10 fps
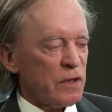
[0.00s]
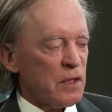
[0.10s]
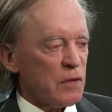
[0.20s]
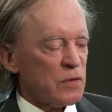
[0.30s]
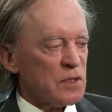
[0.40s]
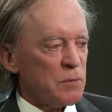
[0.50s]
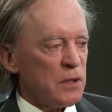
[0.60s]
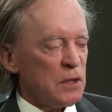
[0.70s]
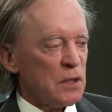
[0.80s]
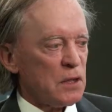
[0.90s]
I think was the
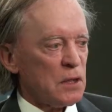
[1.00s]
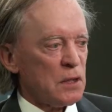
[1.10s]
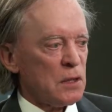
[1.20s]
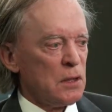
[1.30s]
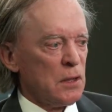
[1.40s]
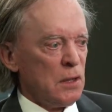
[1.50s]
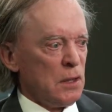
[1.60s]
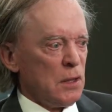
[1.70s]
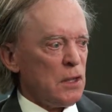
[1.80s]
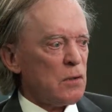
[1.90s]
peak.
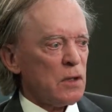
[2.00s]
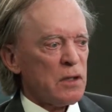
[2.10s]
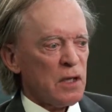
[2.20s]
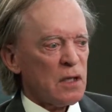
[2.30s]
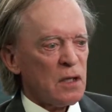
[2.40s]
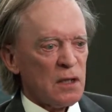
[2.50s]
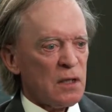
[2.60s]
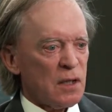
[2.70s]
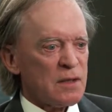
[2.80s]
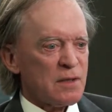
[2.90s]
Under the
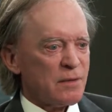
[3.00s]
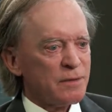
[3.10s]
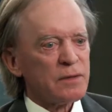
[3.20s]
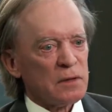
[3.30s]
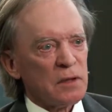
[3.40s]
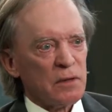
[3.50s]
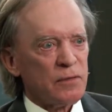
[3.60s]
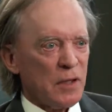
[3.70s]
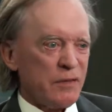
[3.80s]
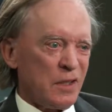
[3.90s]
context of
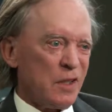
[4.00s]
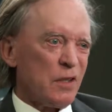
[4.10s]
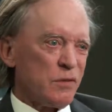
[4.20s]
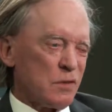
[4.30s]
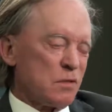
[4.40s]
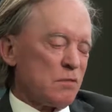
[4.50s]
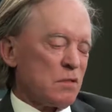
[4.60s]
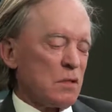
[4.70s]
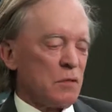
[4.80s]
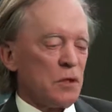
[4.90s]
5.5% was
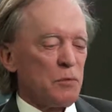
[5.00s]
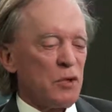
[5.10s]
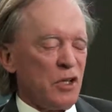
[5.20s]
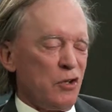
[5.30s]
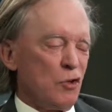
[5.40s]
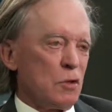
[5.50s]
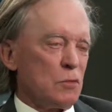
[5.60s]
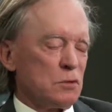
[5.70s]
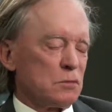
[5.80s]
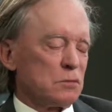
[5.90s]
a pretty
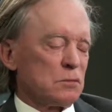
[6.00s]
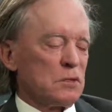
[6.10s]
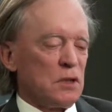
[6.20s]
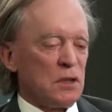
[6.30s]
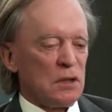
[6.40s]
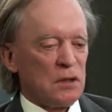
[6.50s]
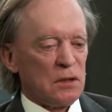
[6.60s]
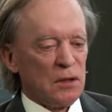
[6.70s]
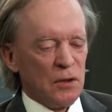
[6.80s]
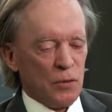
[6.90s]
normal
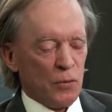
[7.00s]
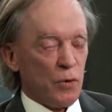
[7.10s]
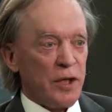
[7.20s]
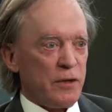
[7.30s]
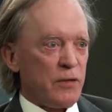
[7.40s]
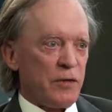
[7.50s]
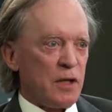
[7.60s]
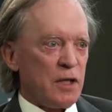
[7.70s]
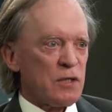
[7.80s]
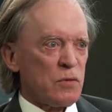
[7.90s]
rate over the
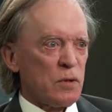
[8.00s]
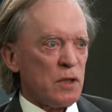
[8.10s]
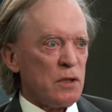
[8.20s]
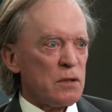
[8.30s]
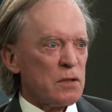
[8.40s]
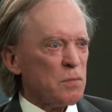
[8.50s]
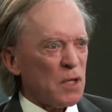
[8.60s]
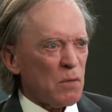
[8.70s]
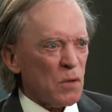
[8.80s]
last 20 years, but it